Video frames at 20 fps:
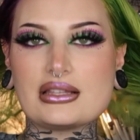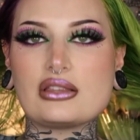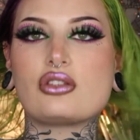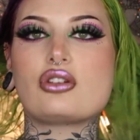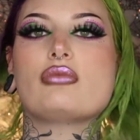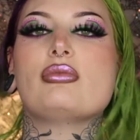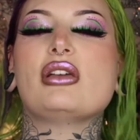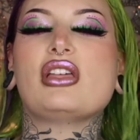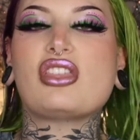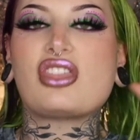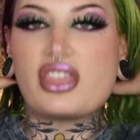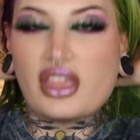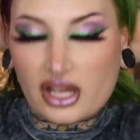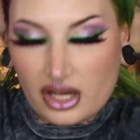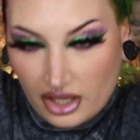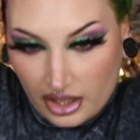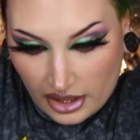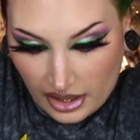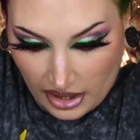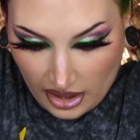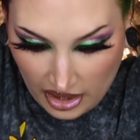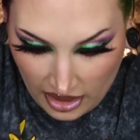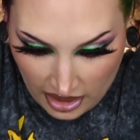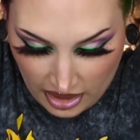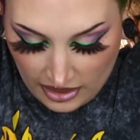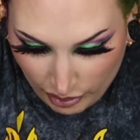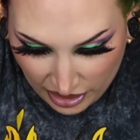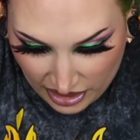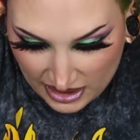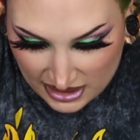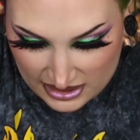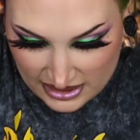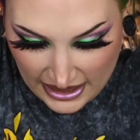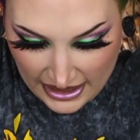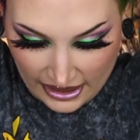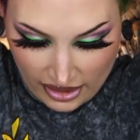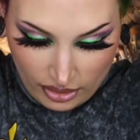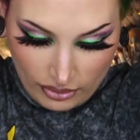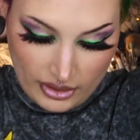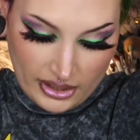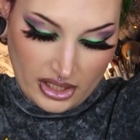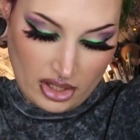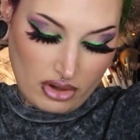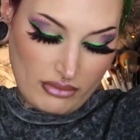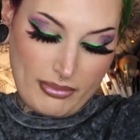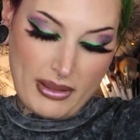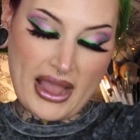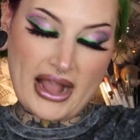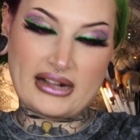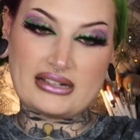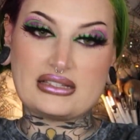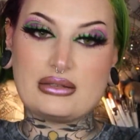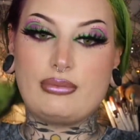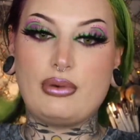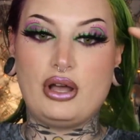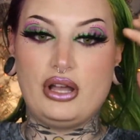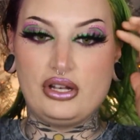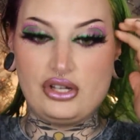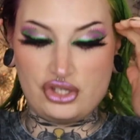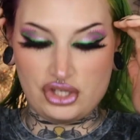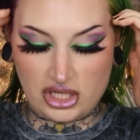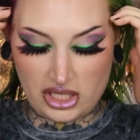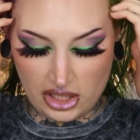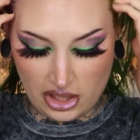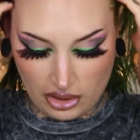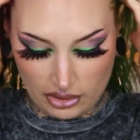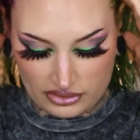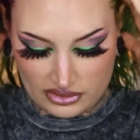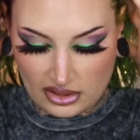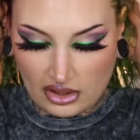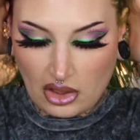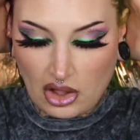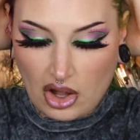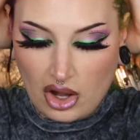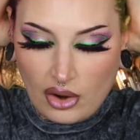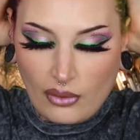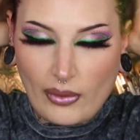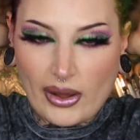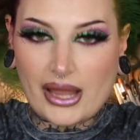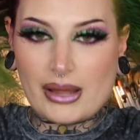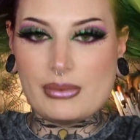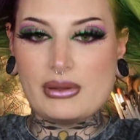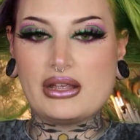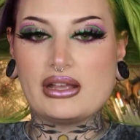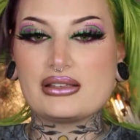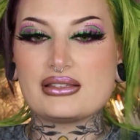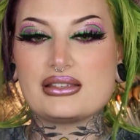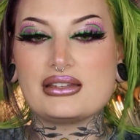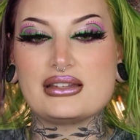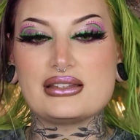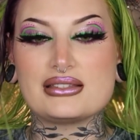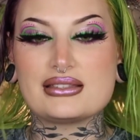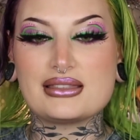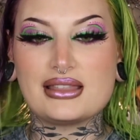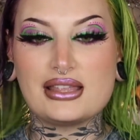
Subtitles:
a little bit thicker, but this hair oil packs a punch. It goes a long way because it is